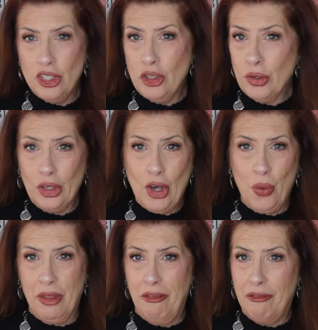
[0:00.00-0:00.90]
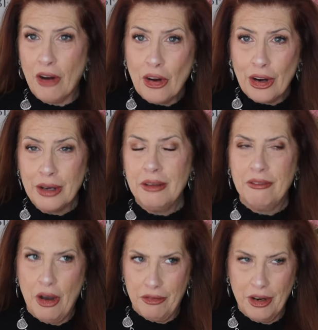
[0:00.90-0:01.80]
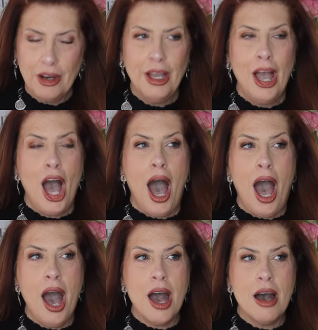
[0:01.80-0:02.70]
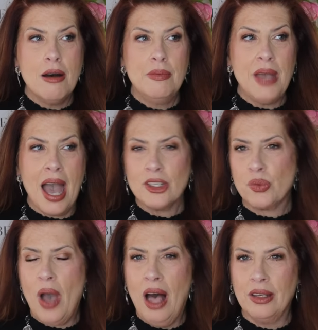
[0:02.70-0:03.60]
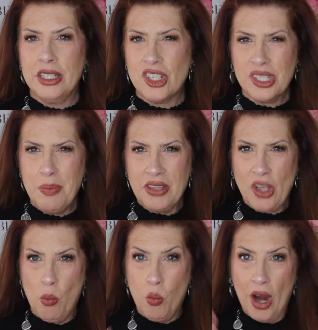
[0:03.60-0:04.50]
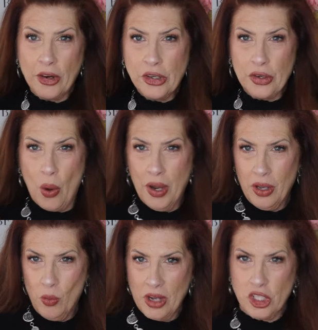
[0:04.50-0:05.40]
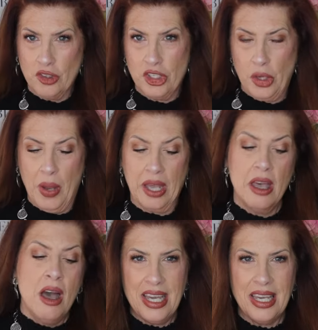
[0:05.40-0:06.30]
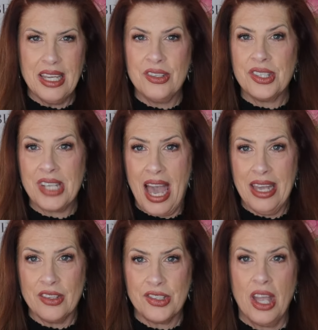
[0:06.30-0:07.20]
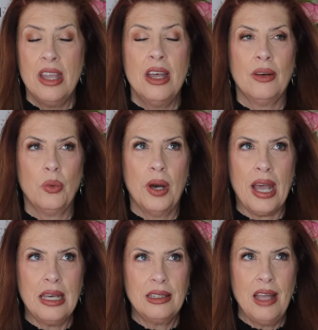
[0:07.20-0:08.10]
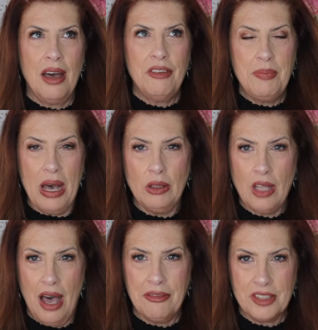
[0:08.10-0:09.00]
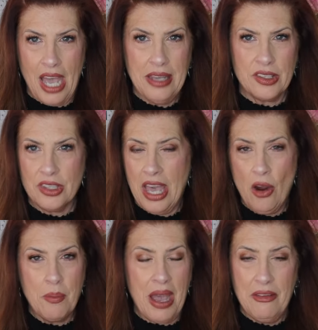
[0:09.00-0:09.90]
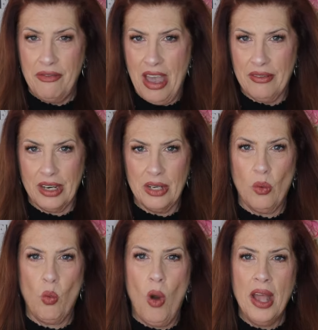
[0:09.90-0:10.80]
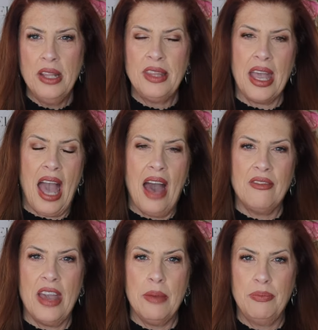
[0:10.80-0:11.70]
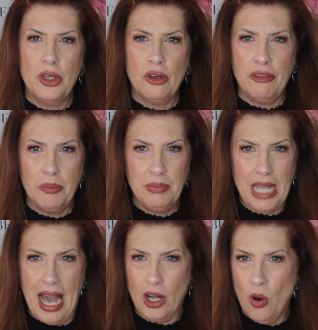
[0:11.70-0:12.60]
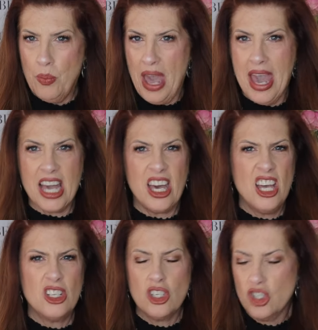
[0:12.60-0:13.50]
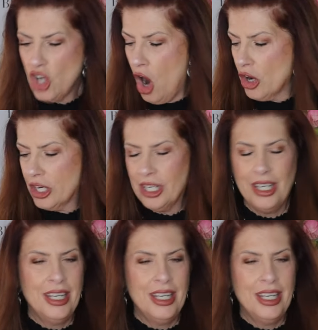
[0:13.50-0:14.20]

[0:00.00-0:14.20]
You could go with fur over um, as well. It just depends on where you're going and what you're doing. Thing is tights. What I love about loft tights, they are my favorite. One, they have a beautiful black opaque dark.